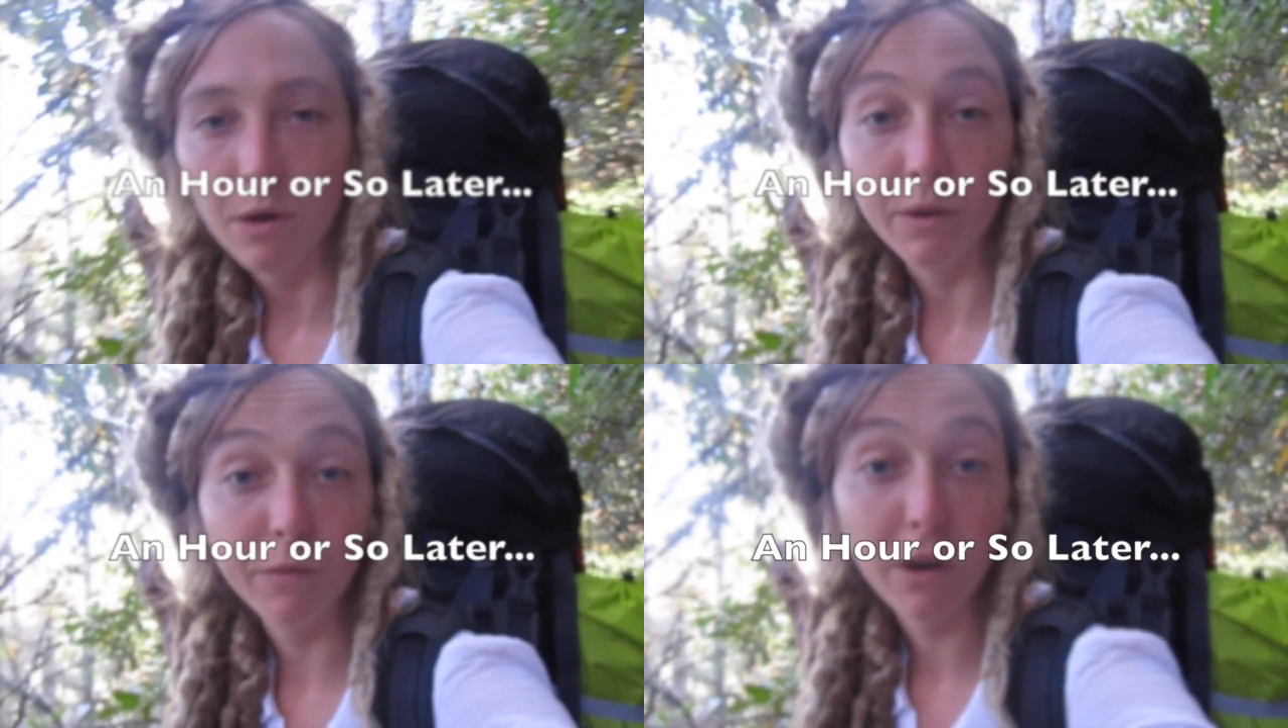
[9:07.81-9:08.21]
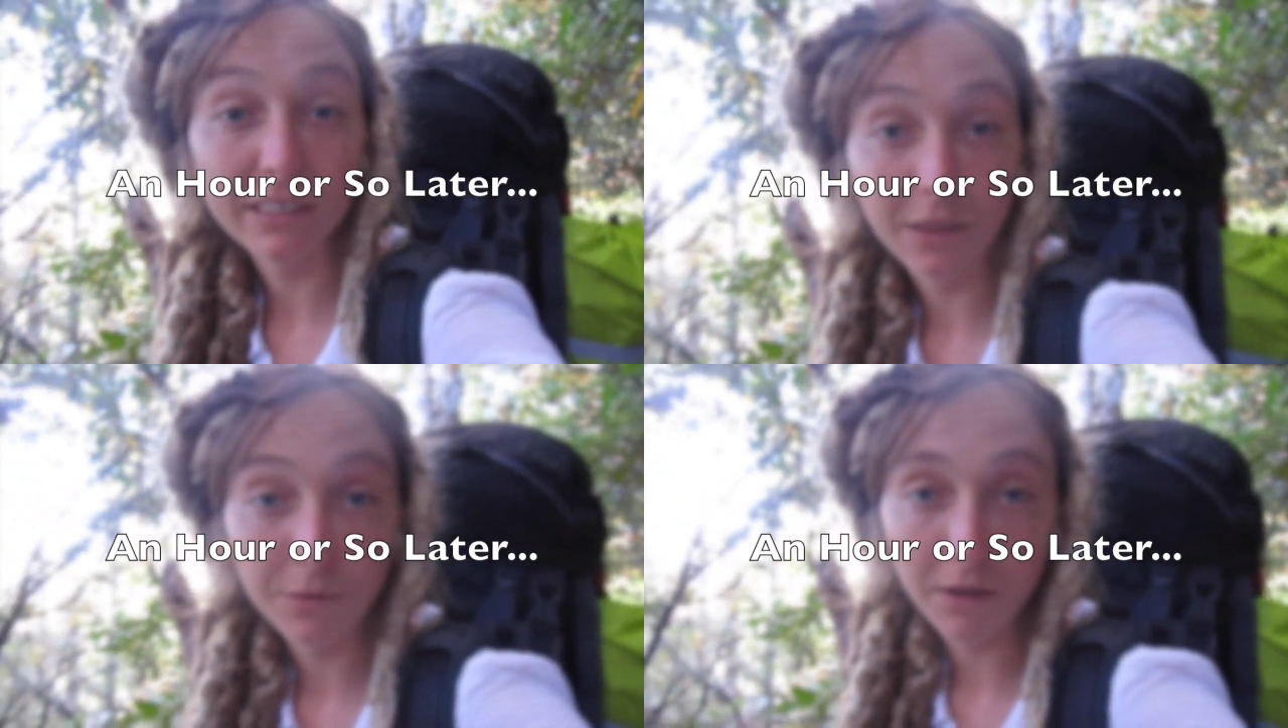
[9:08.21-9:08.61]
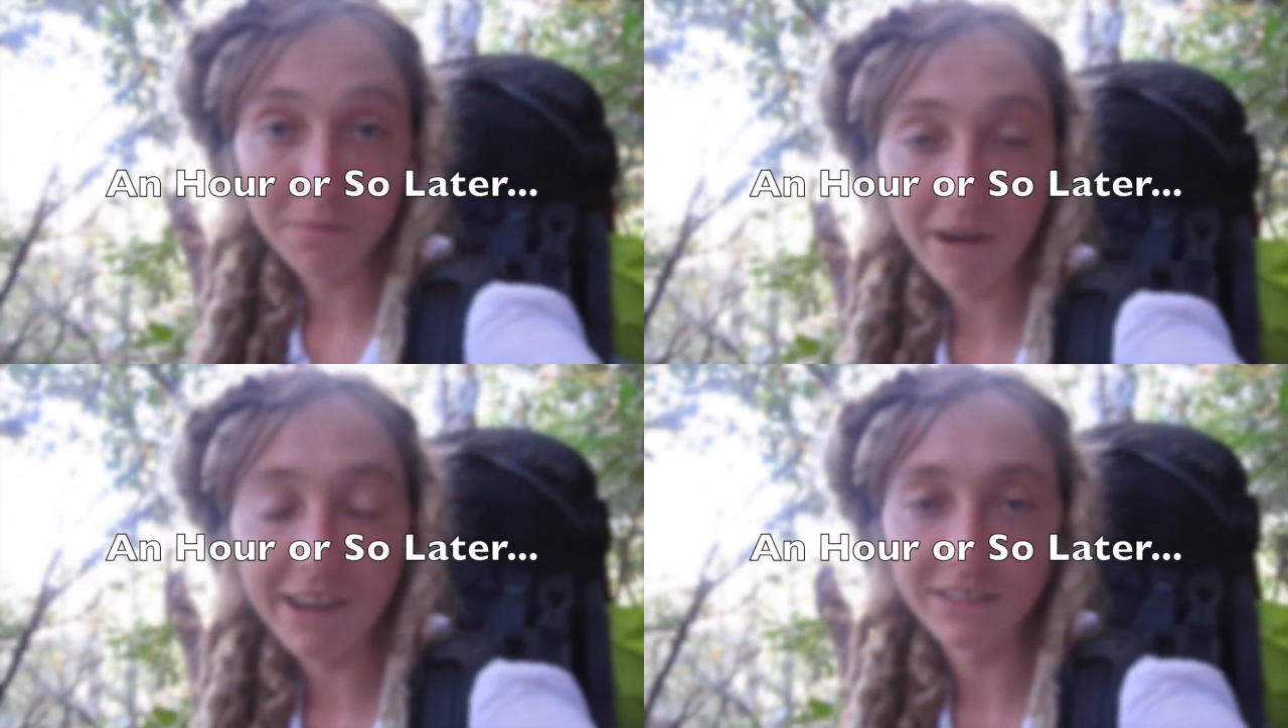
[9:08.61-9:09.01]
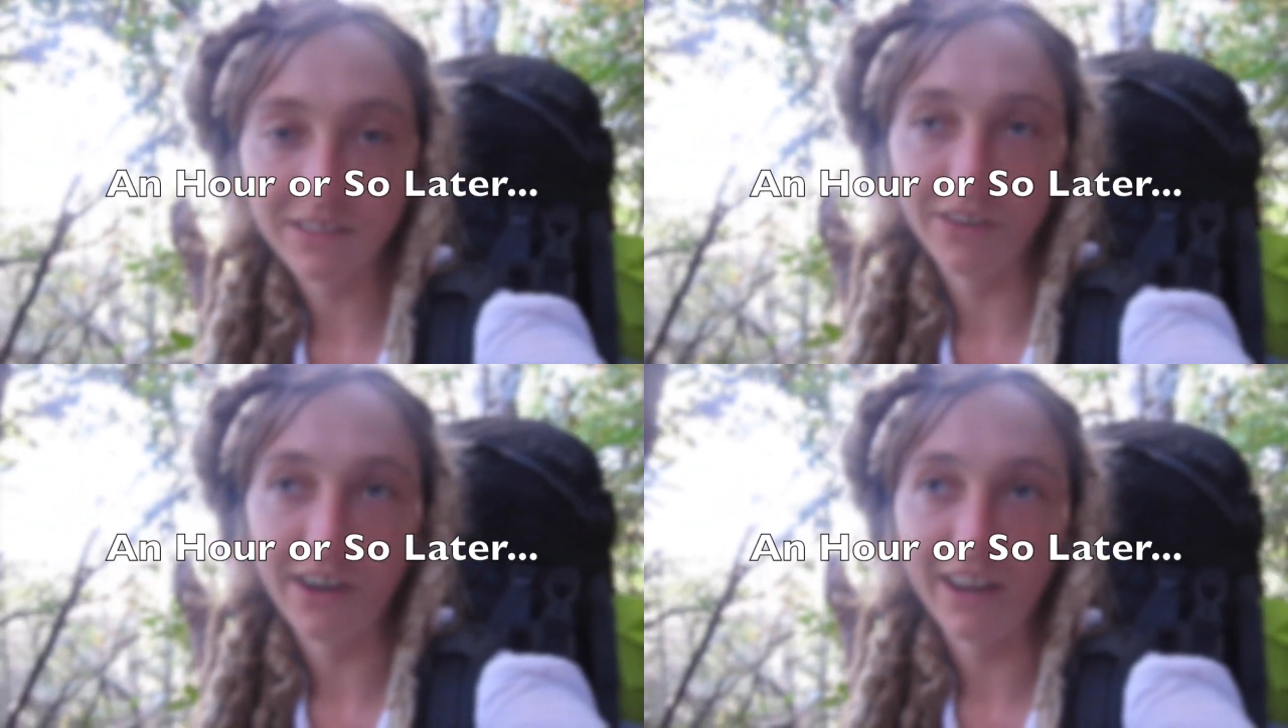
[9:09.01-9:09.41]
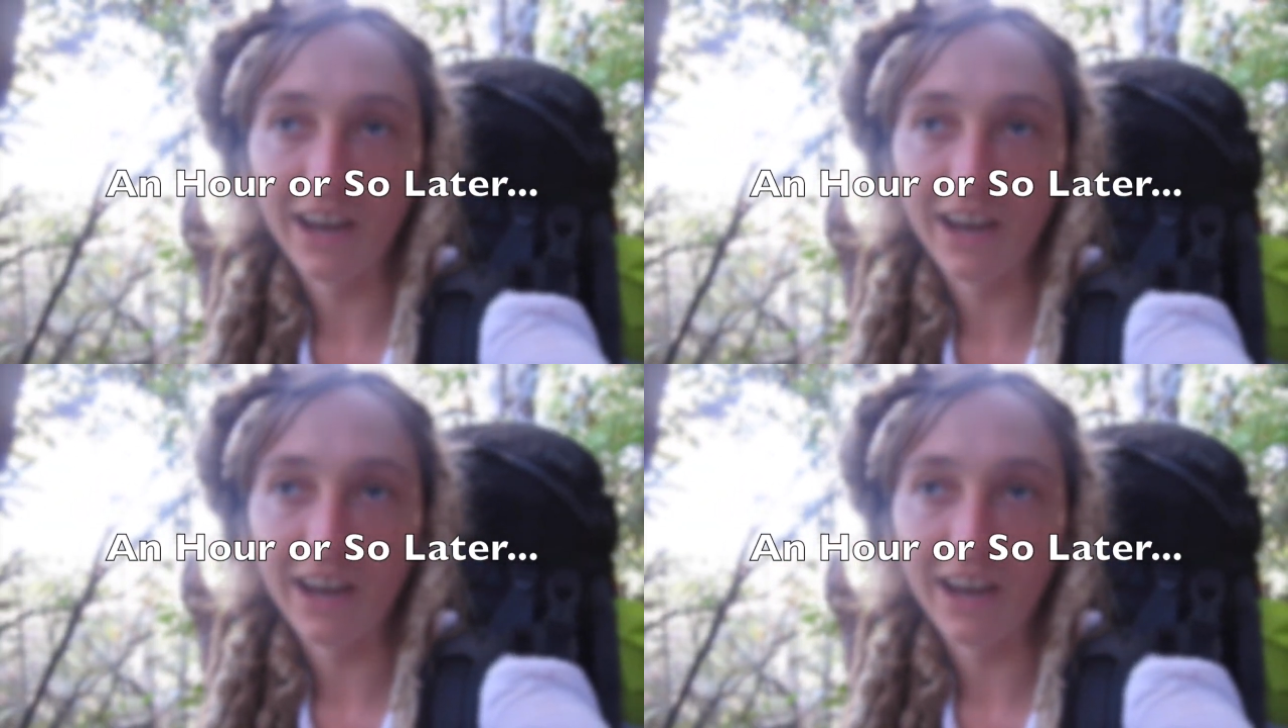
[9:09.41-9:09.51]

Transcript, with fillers: We've walked three miles already,